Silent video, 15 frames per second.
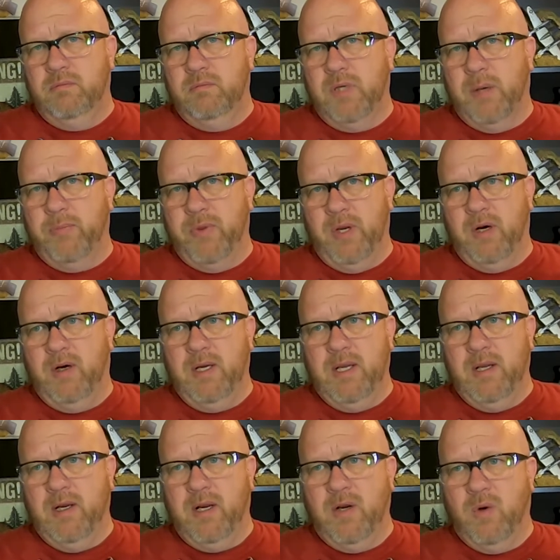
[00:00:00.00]
Up there,
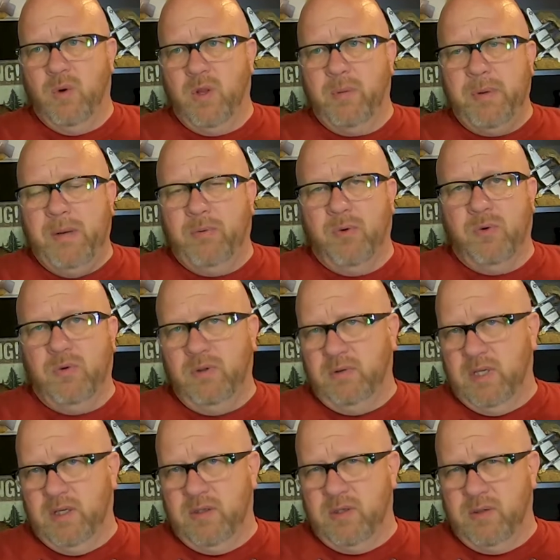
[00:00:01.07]
and I know other people
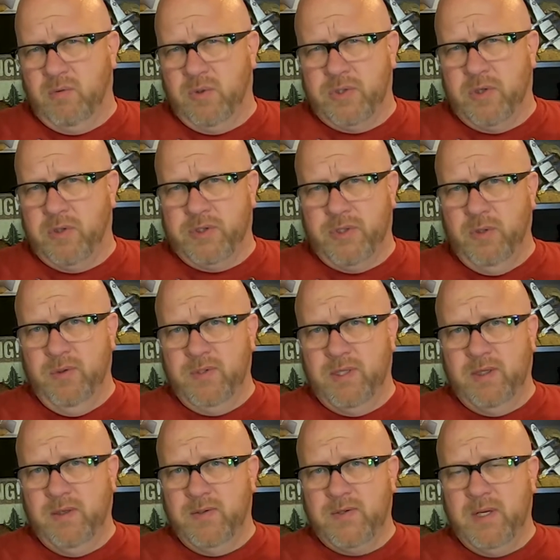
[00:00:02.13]
that were her students that
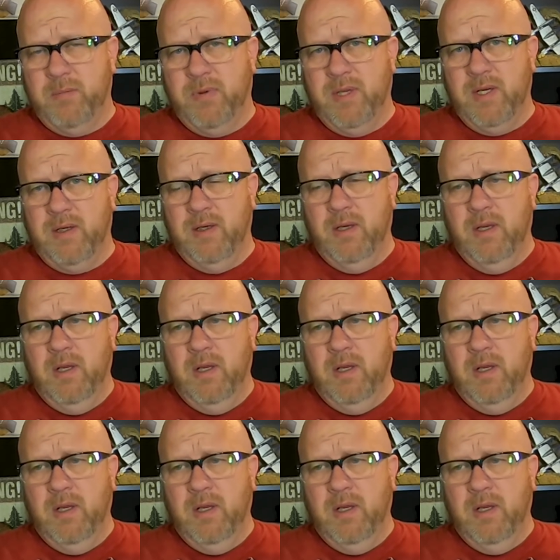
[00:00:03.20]
did the same thing.